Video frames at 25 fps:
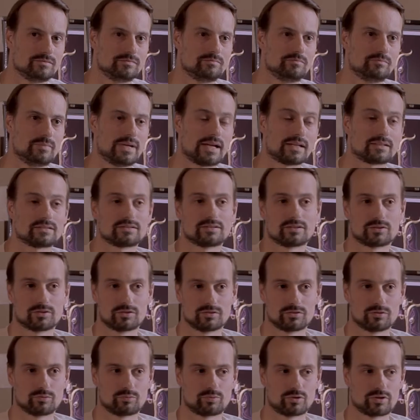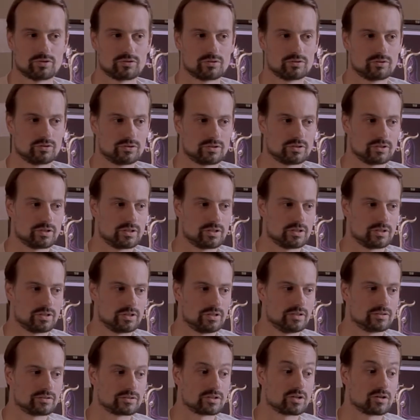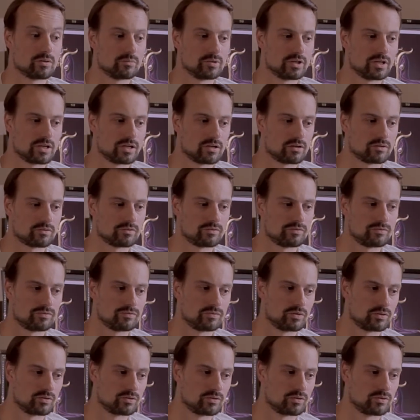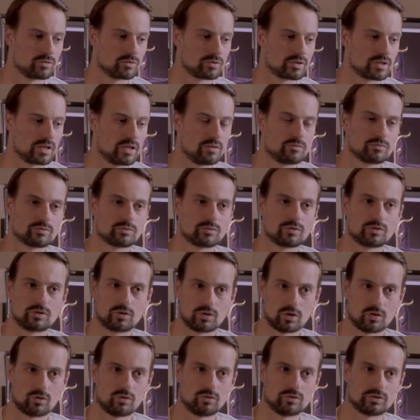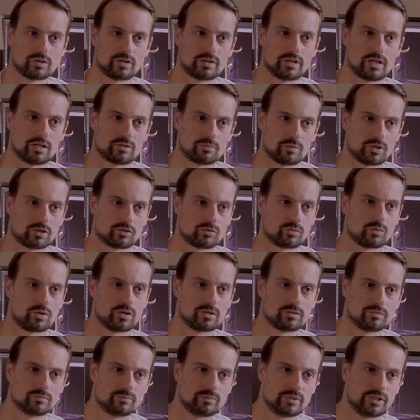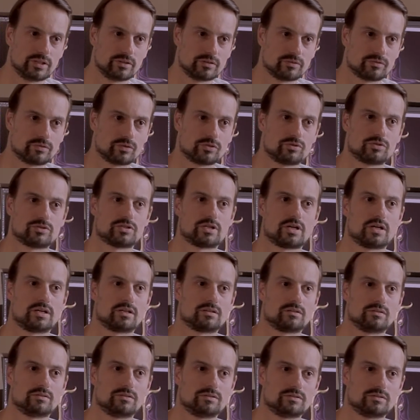Max the Curse of Brotherhood is coming out for games with gold on Xbox One, being the first title